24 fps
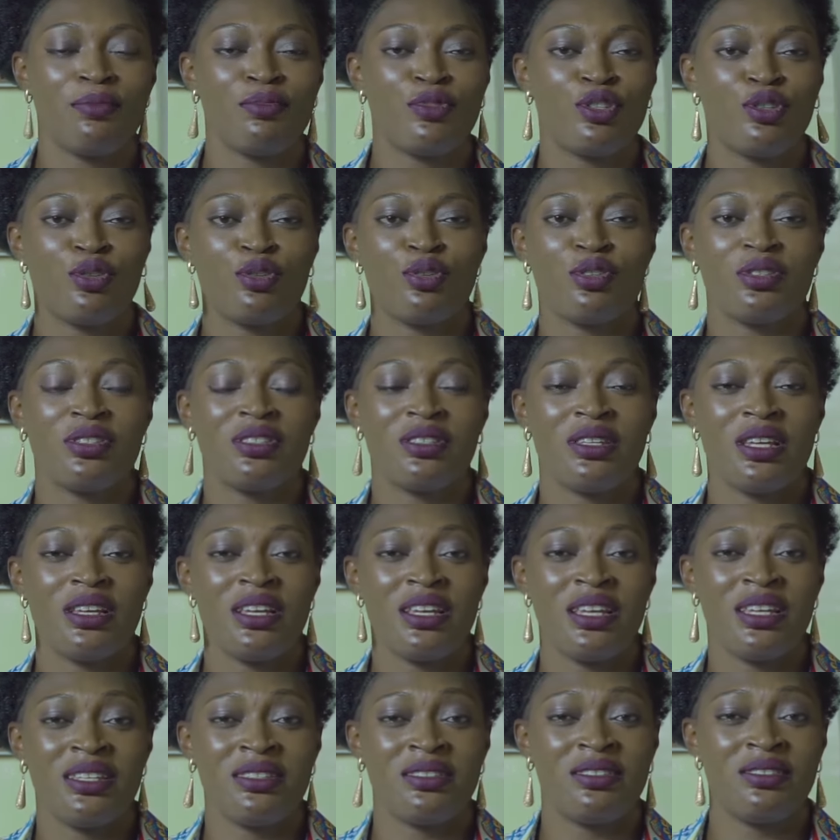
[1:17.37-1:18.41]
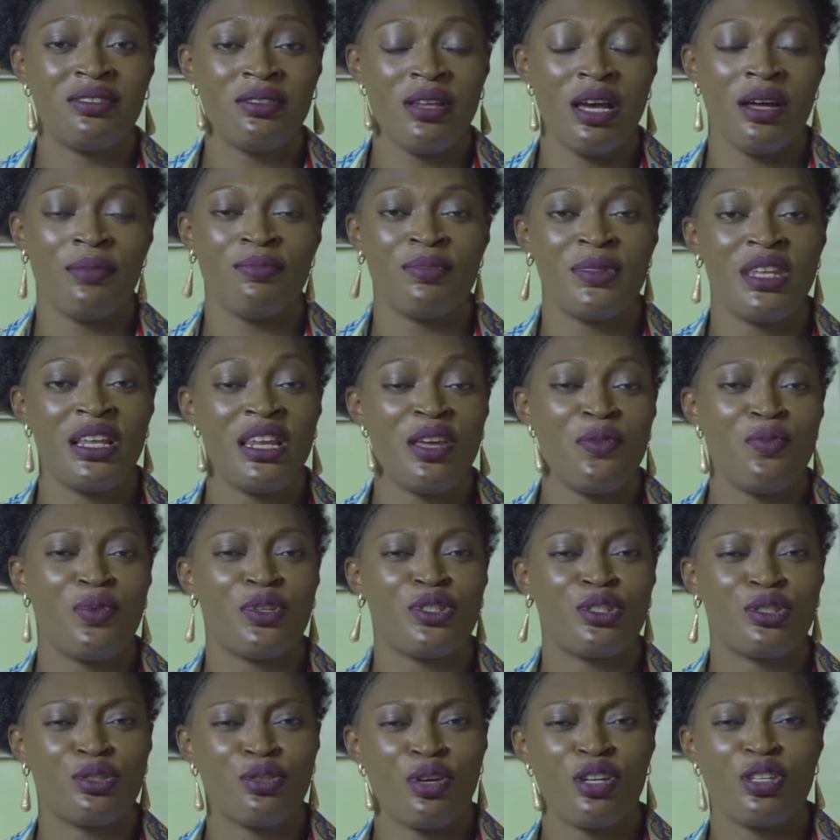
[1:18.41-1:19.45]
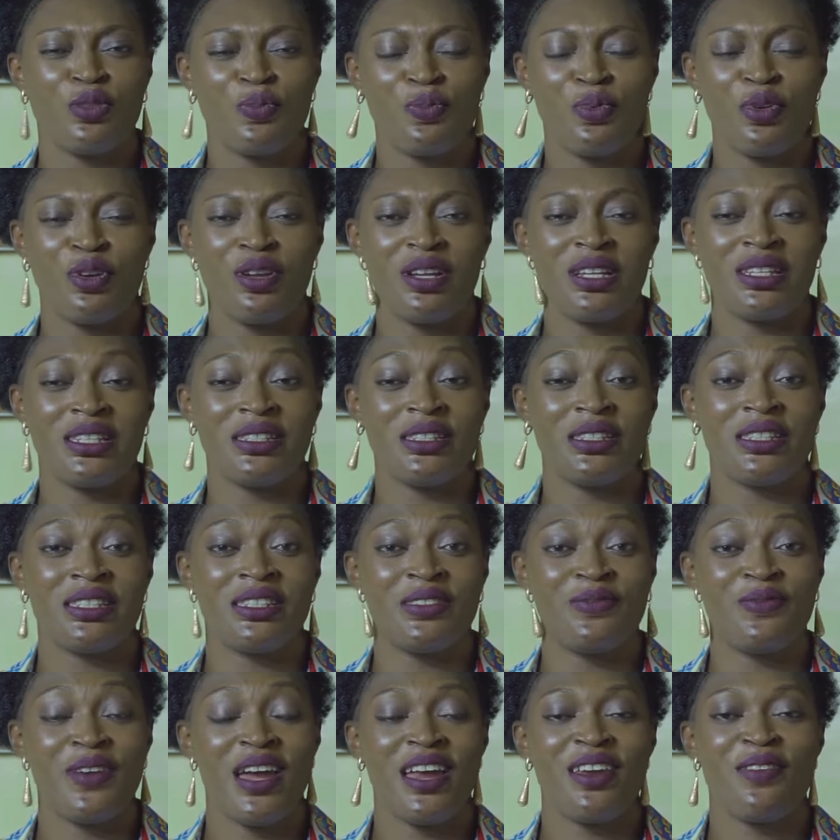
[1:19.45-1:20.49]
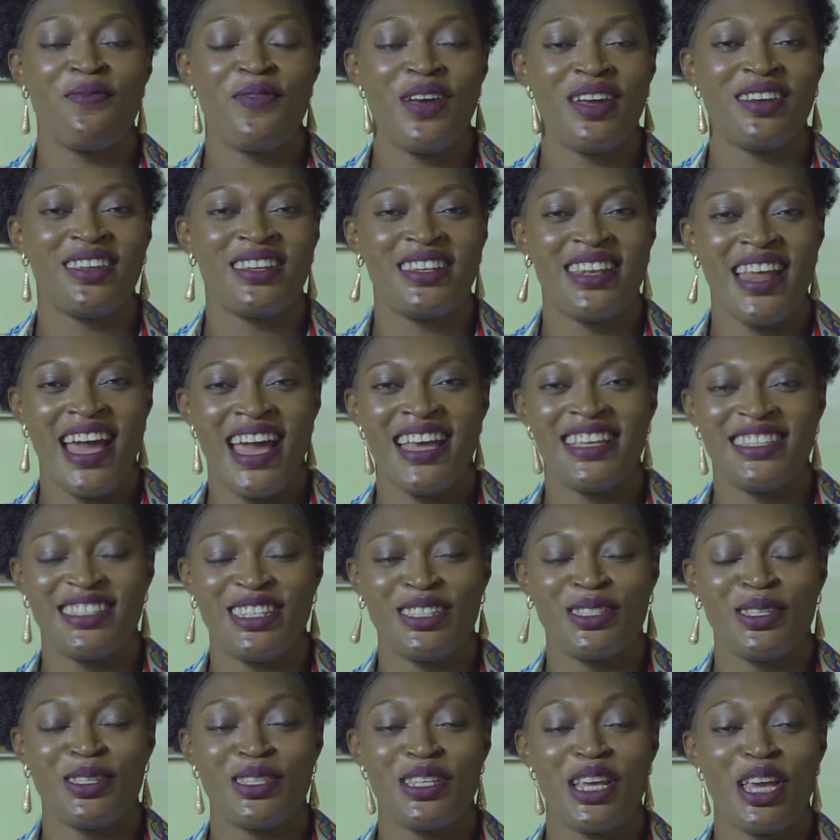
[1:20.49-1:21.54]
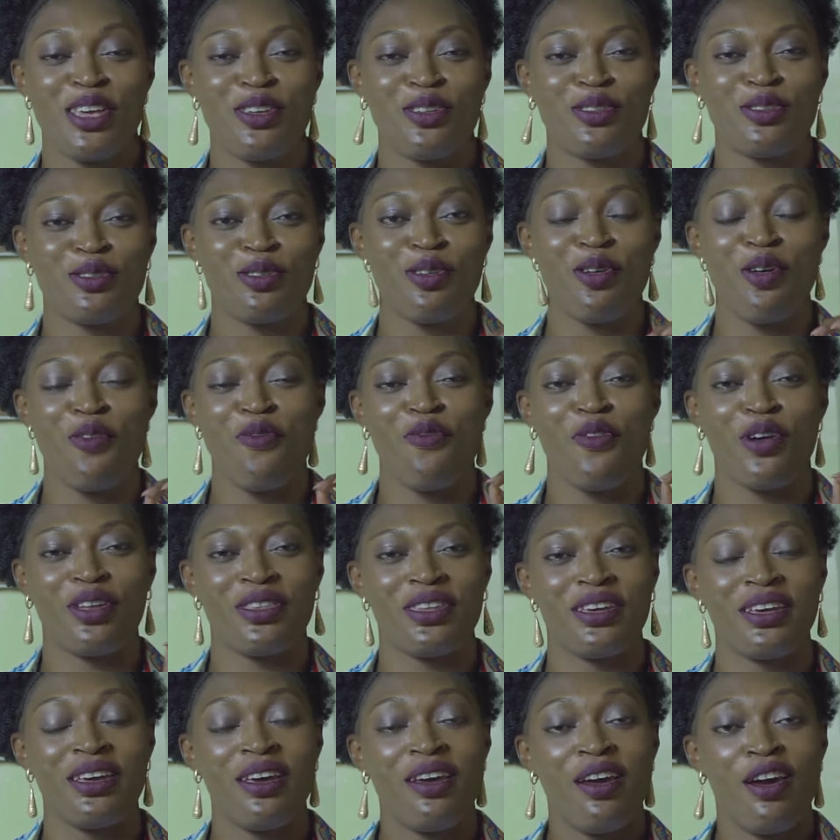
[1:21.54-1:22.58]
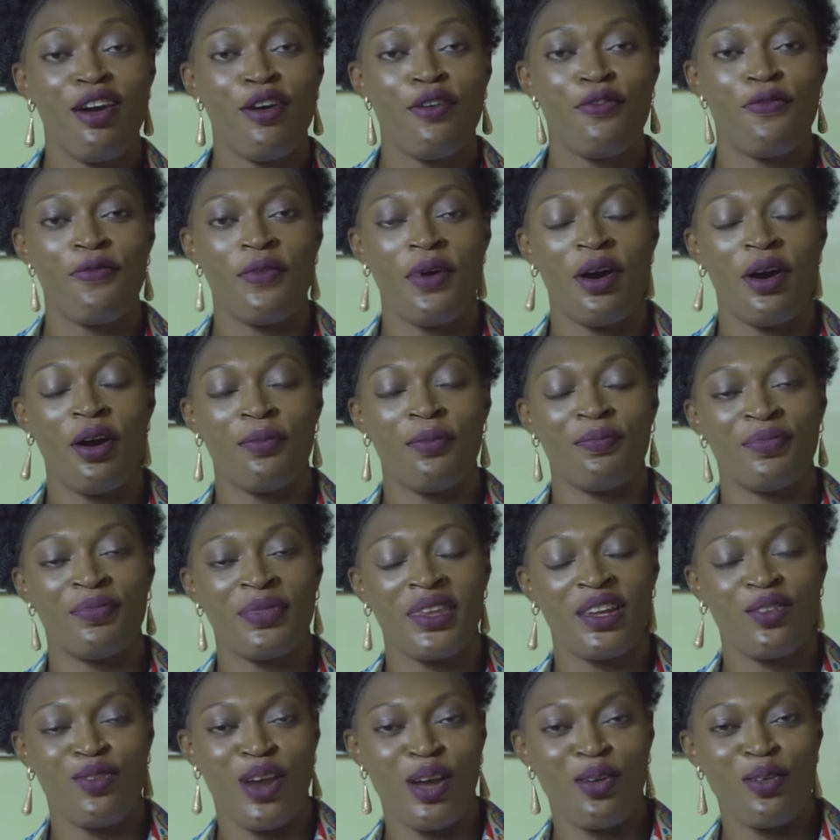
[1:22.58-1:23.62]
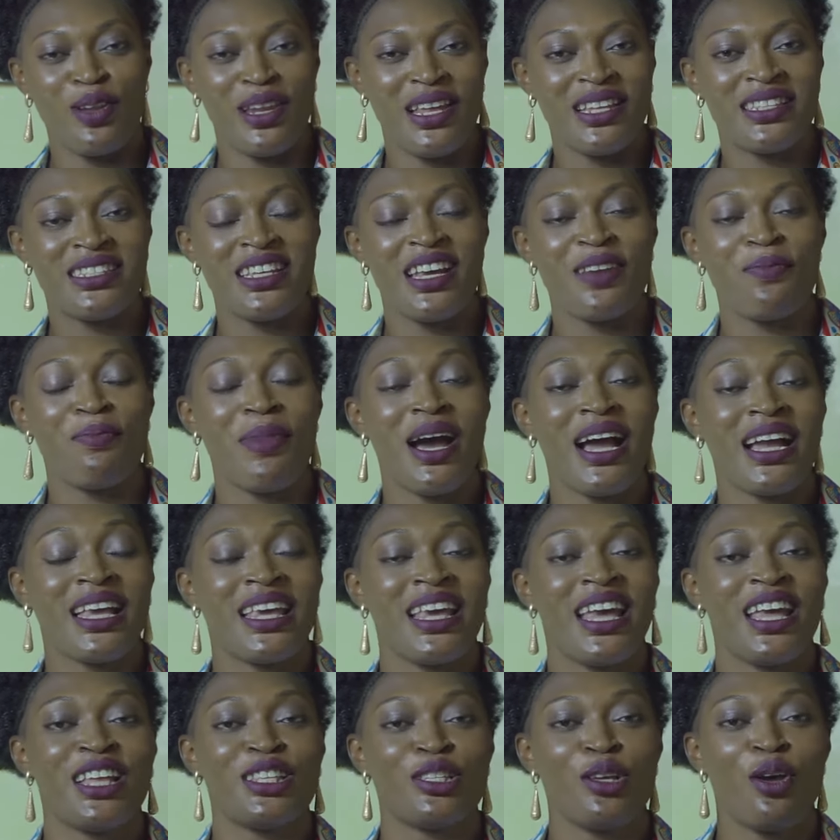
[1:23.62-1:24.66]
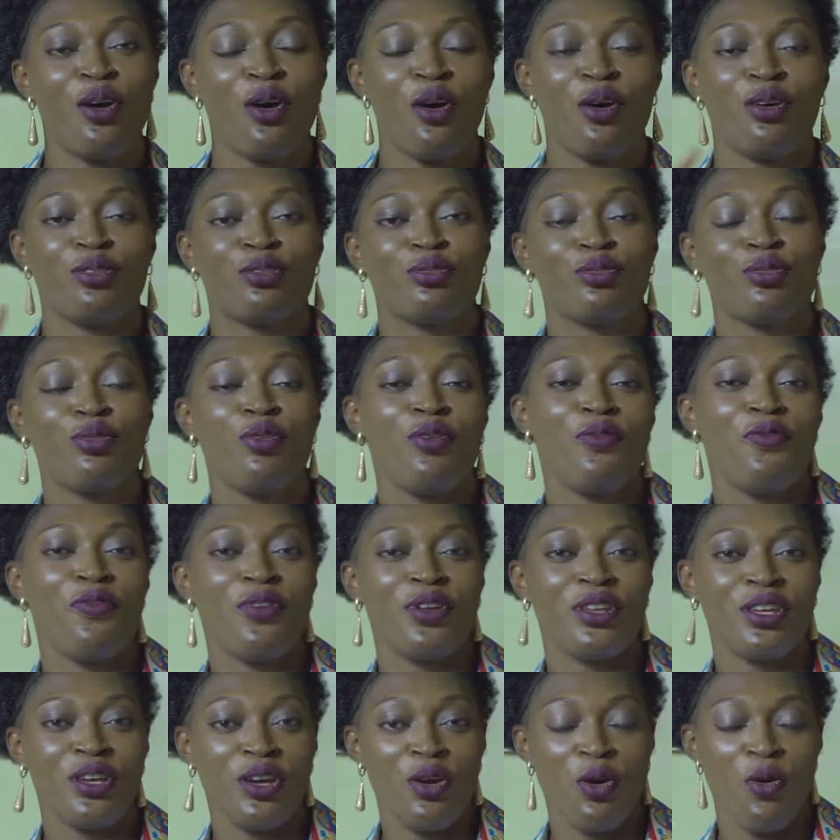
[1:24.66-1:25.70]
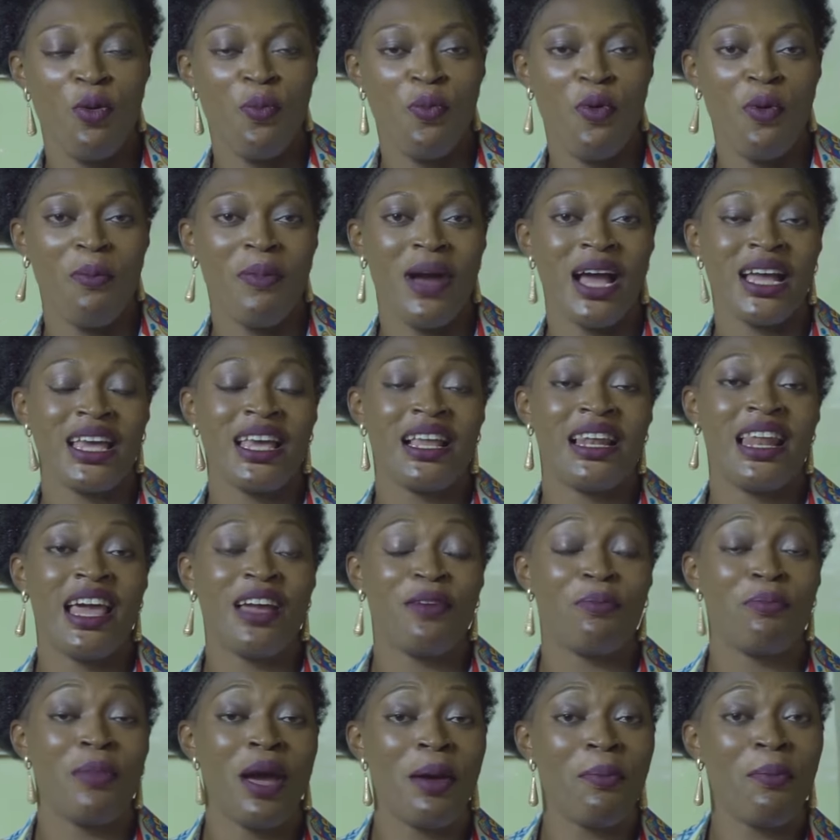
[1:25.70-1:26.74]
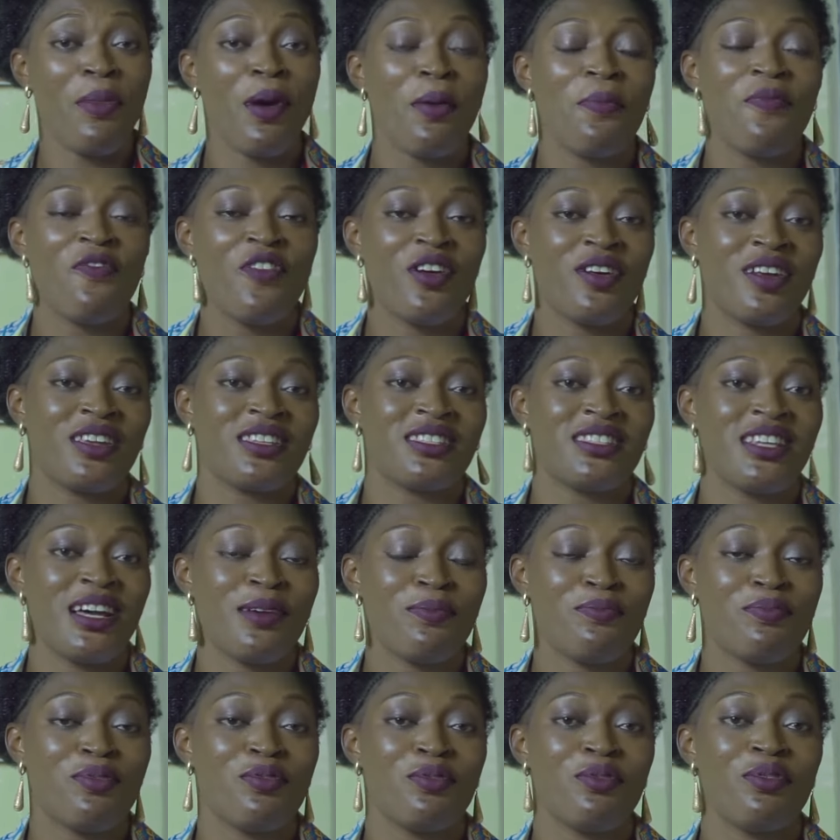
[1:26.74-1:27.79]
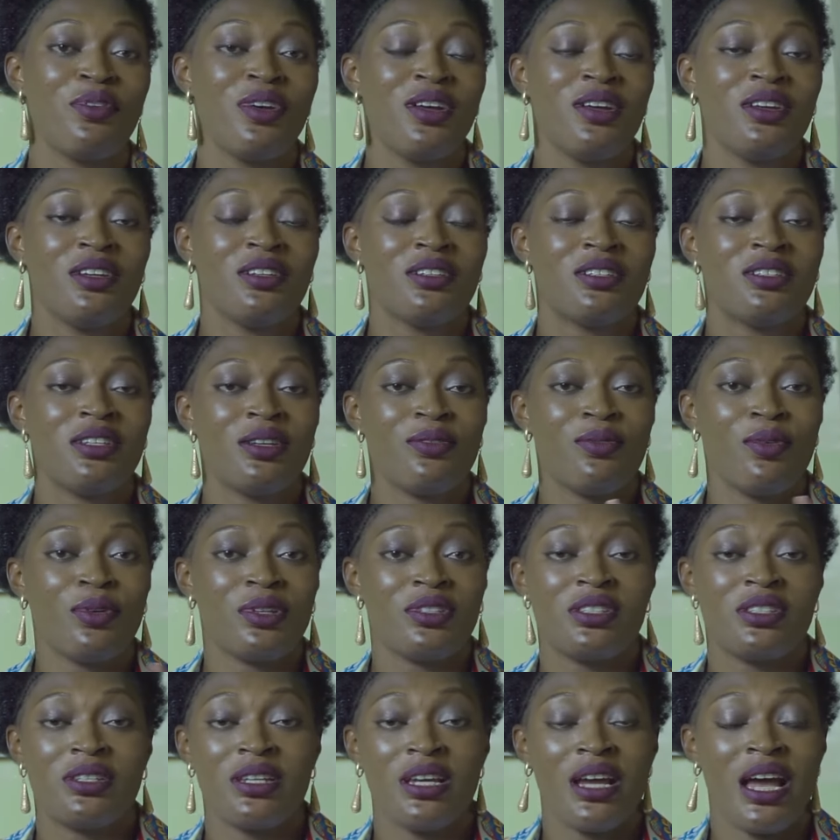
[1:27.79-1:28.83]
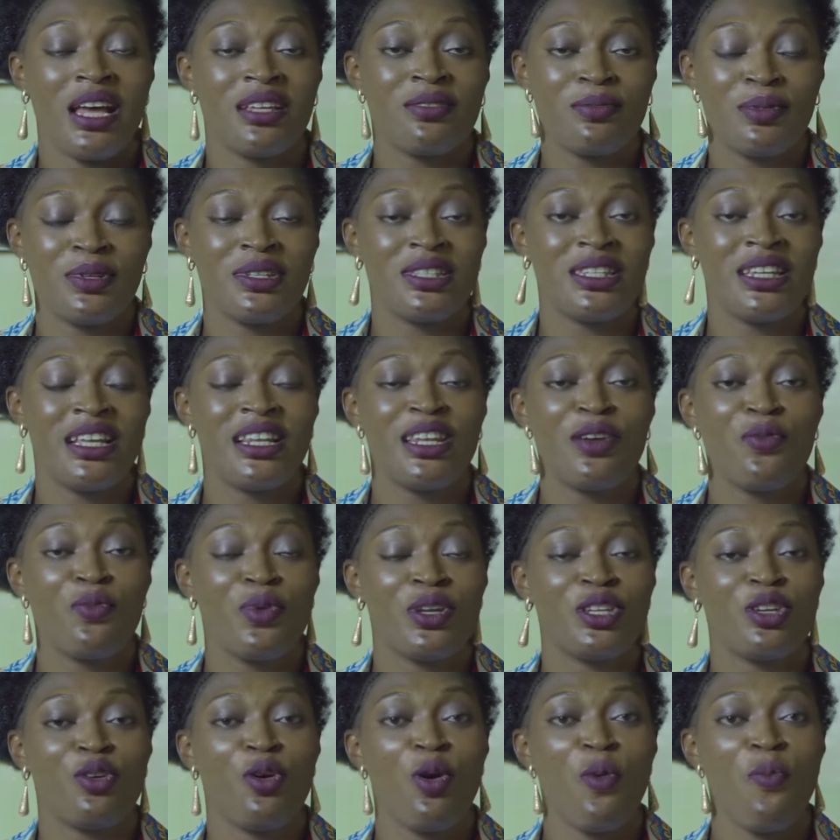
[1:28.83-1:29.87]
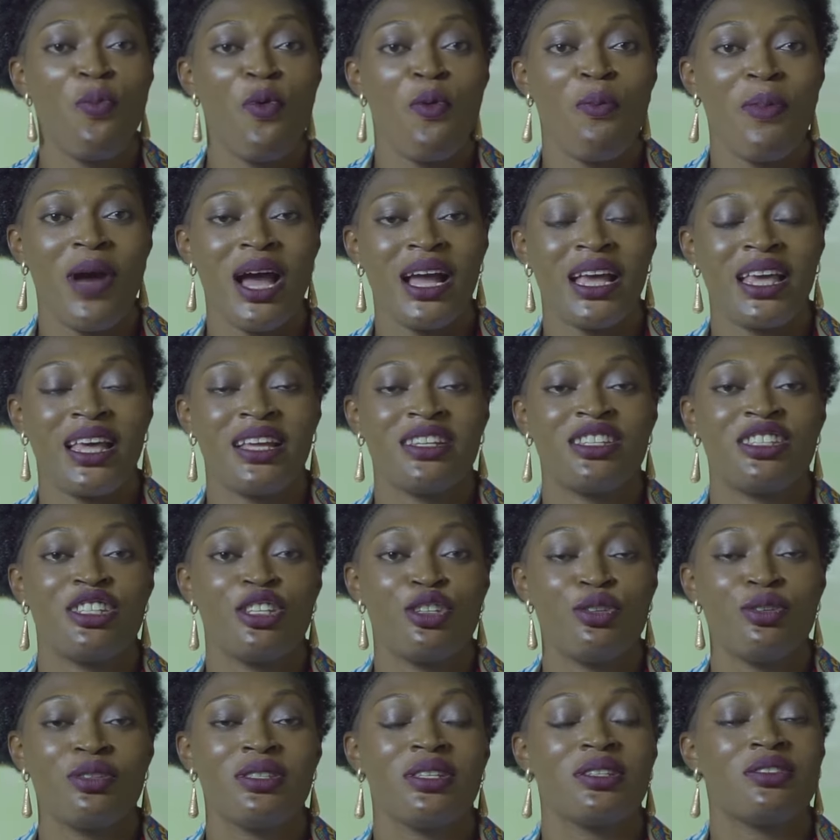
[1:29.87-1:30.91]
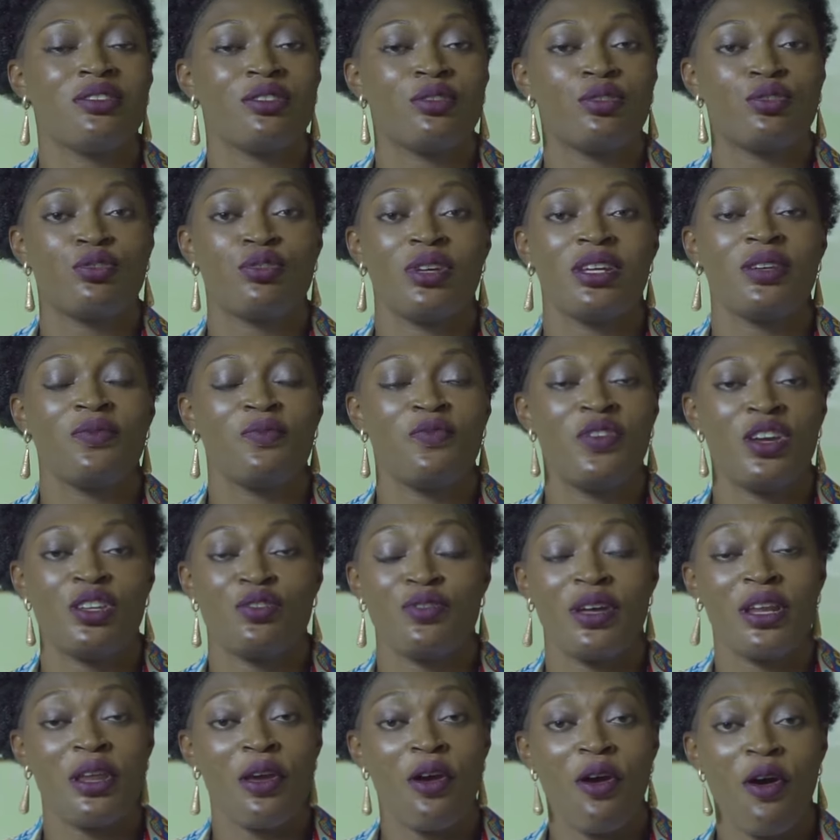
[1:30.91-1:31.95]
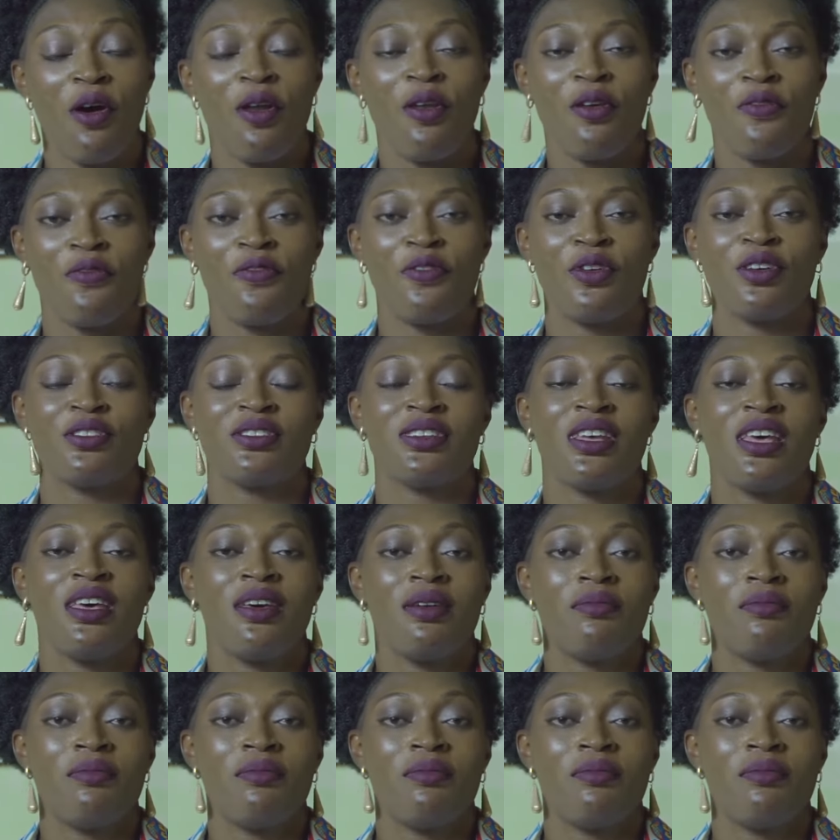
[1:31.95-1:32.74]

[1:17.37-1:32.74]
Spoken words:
choose? In dealing with such products, it's very dicey to tell you to go for the regulated market or to go for the open market. Like my mom, for example, she has been dealing with the open market. She used it to train virtually all of us.